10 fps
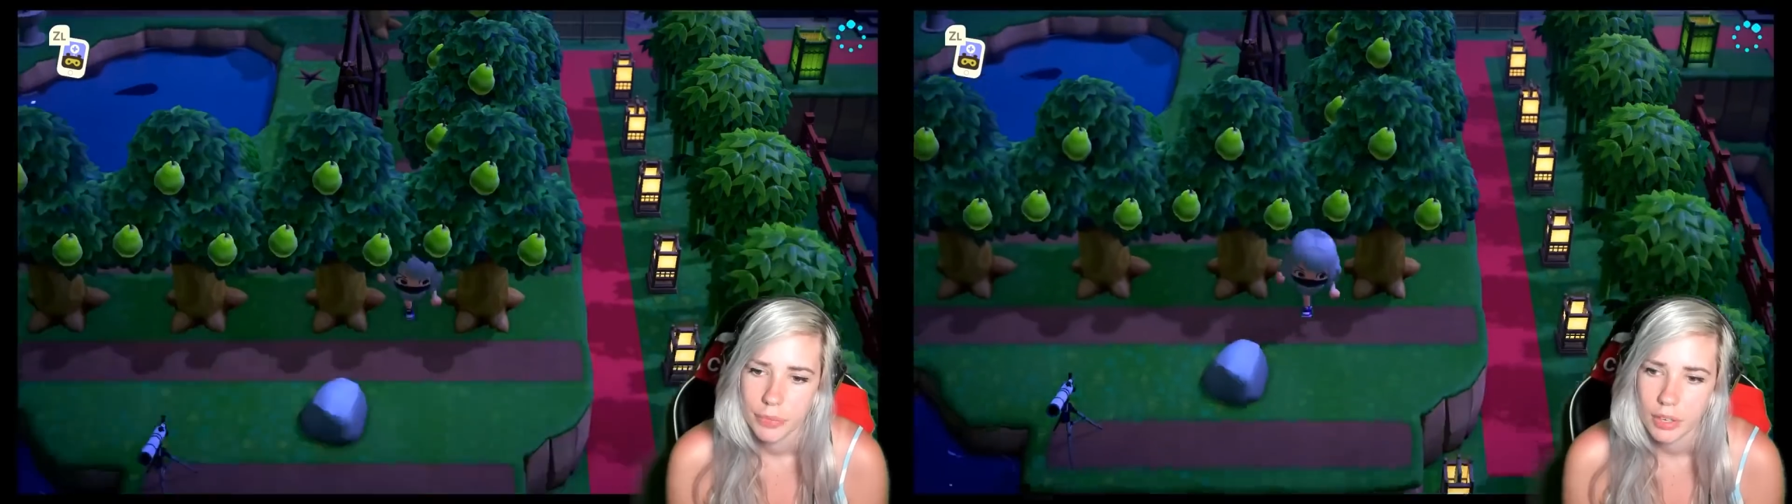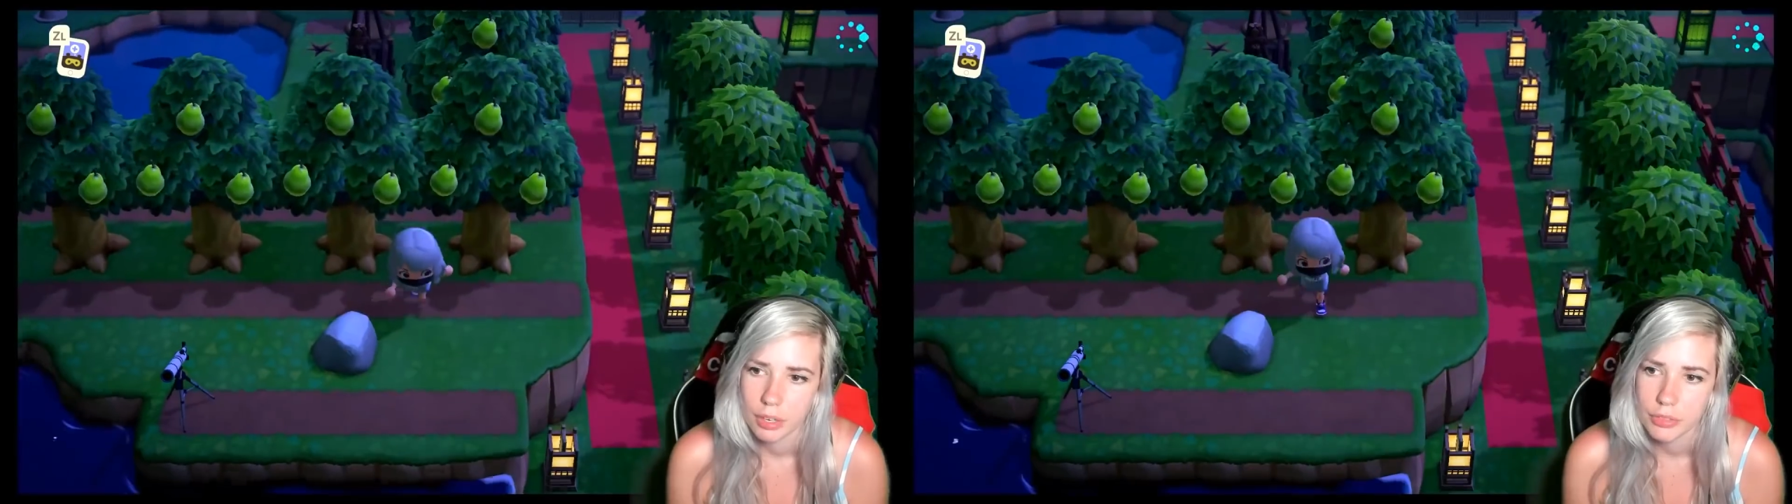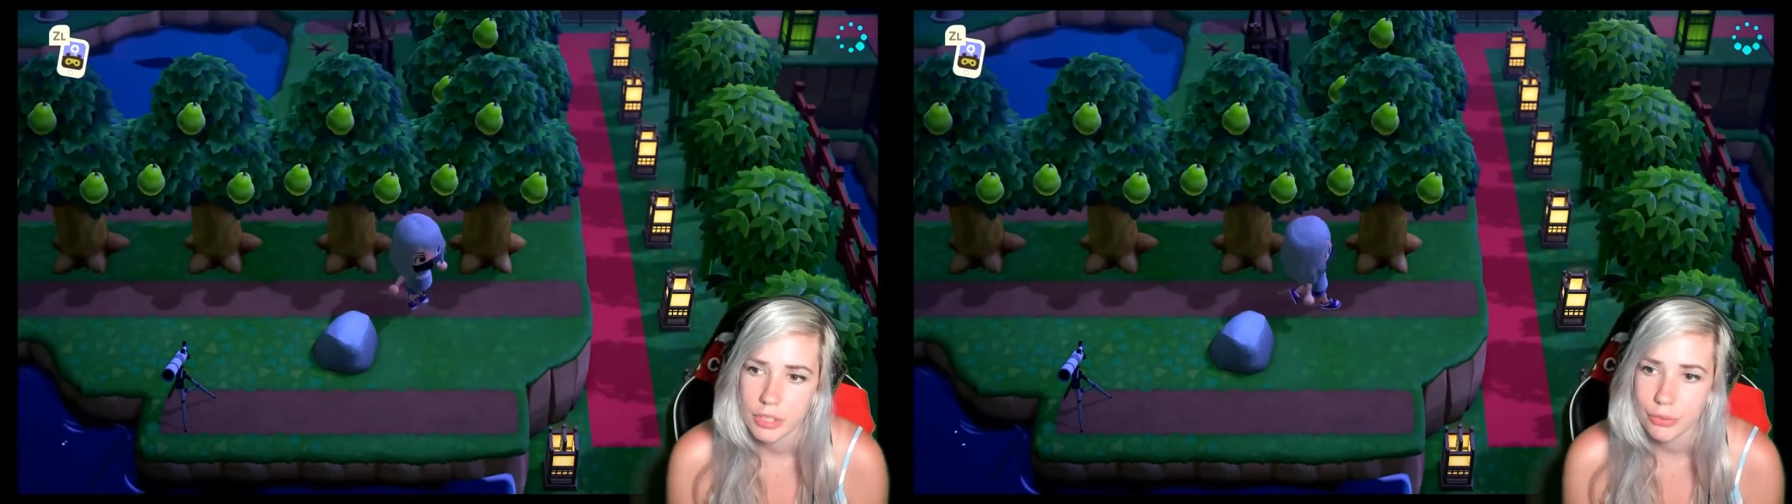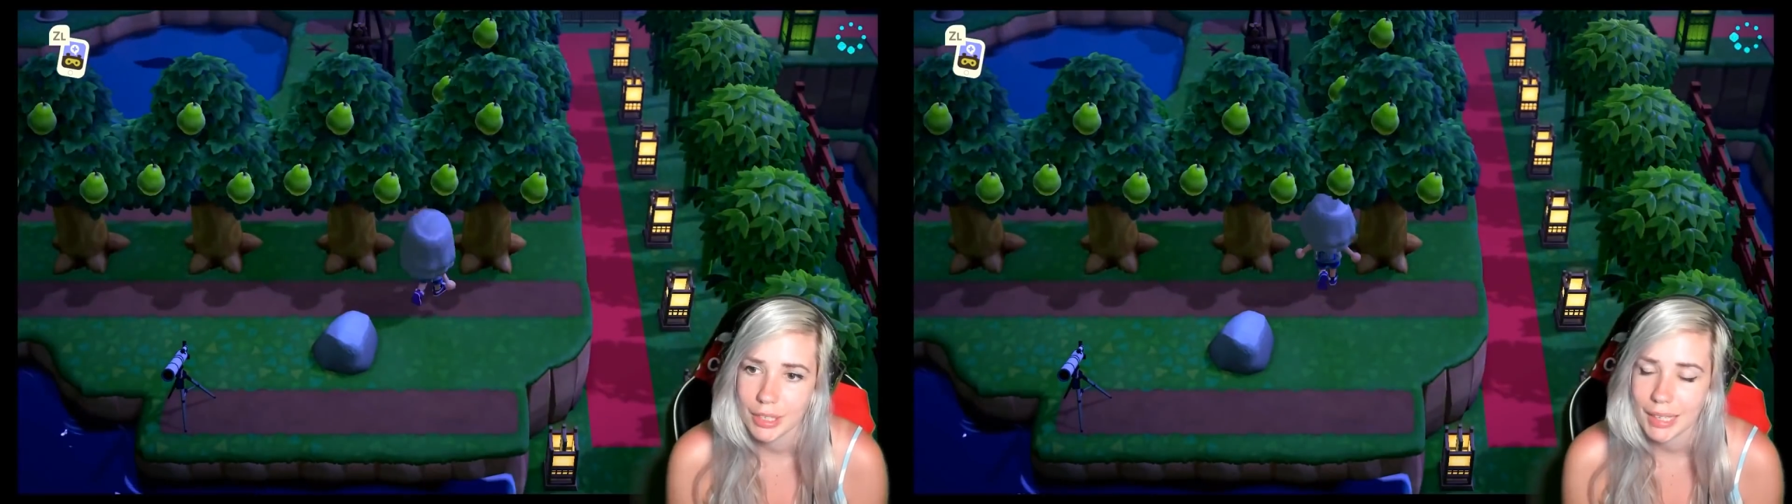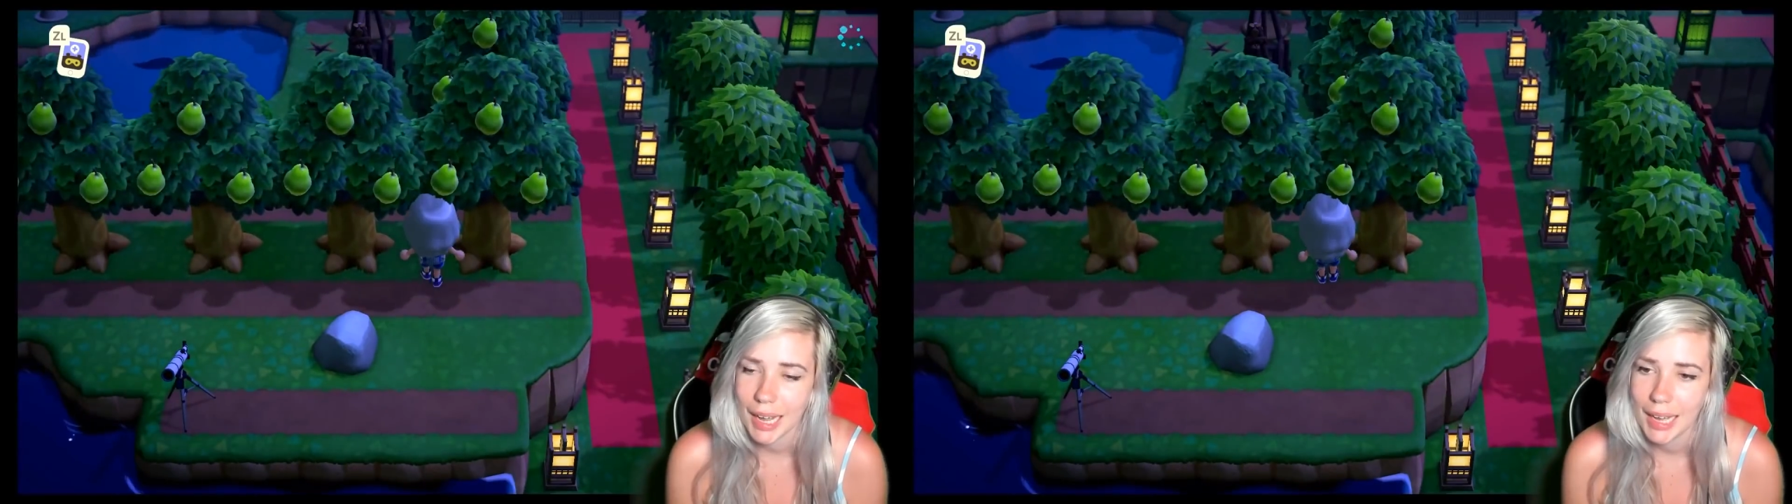of different
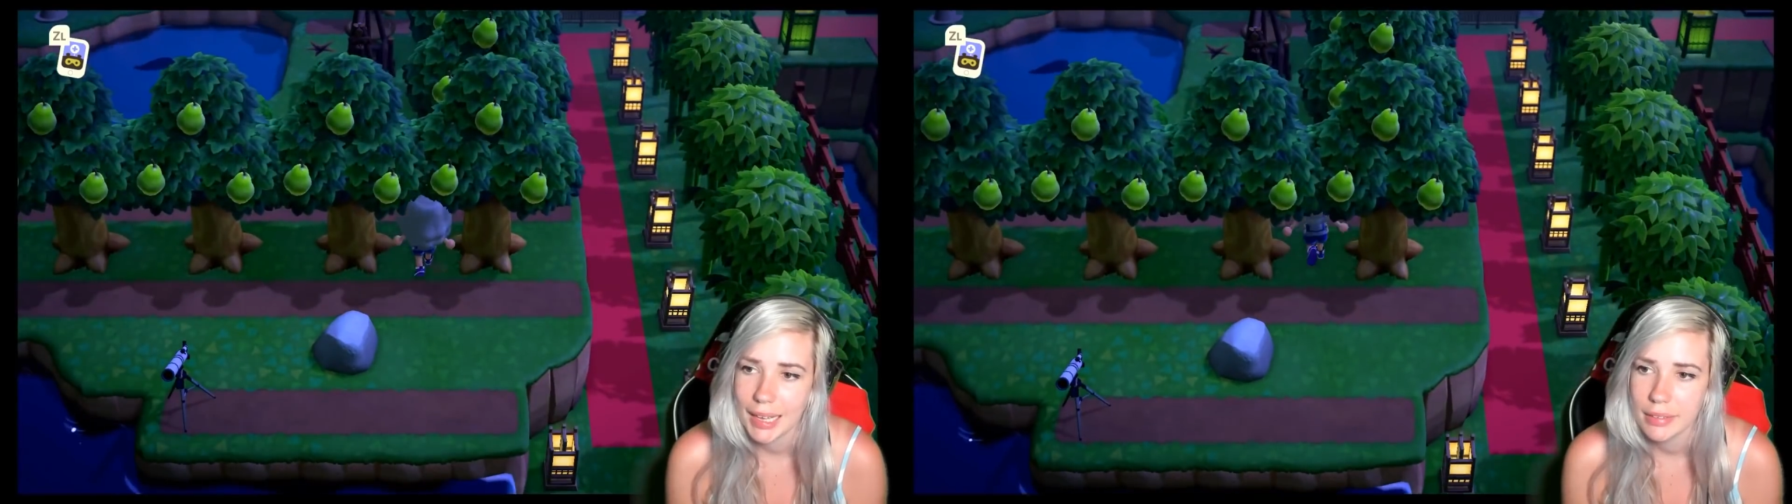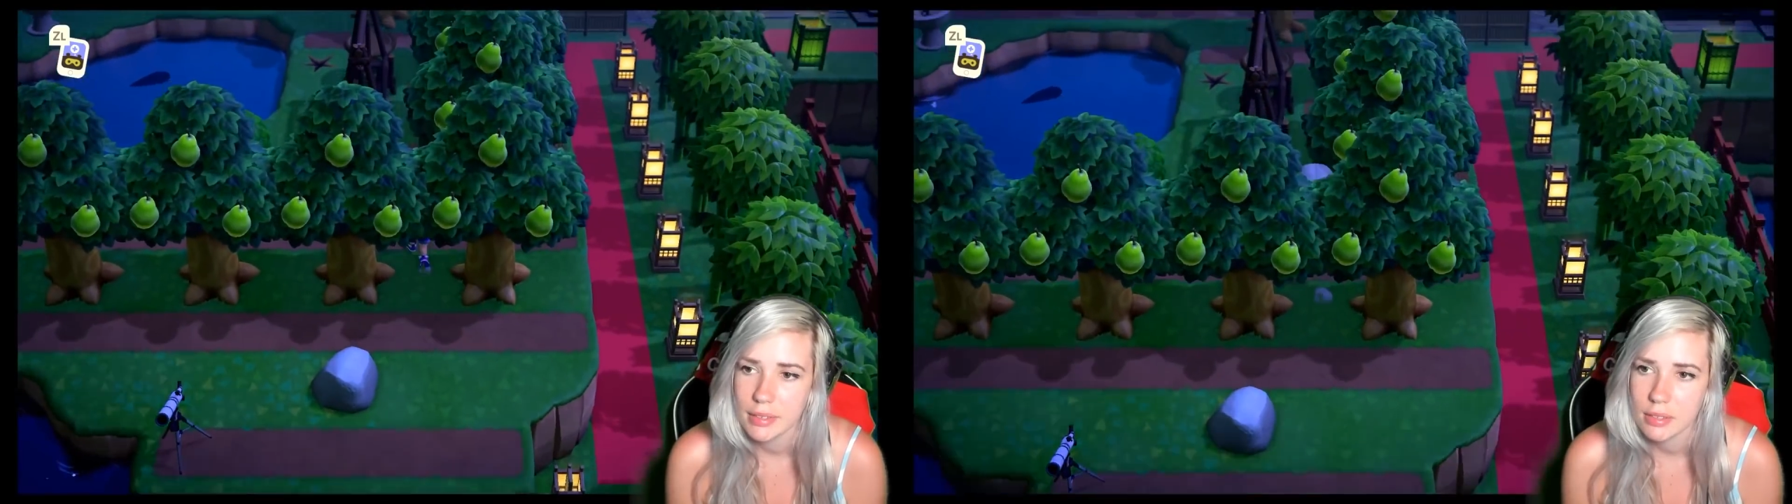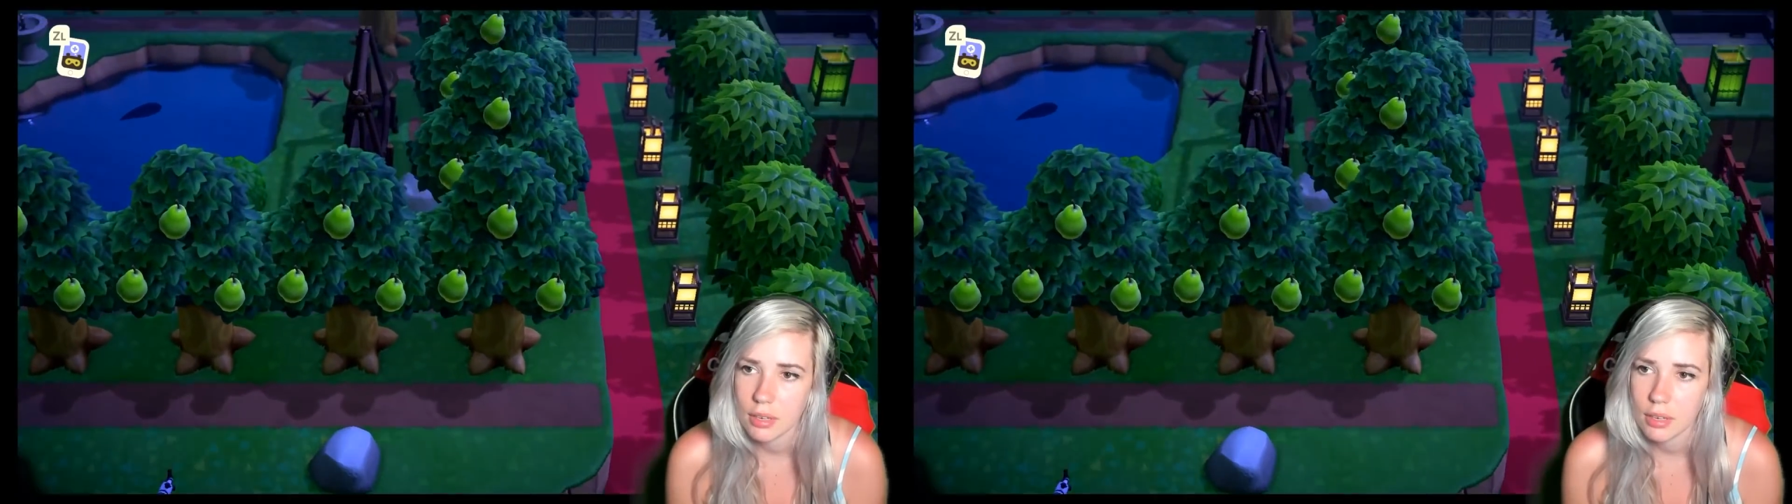kinds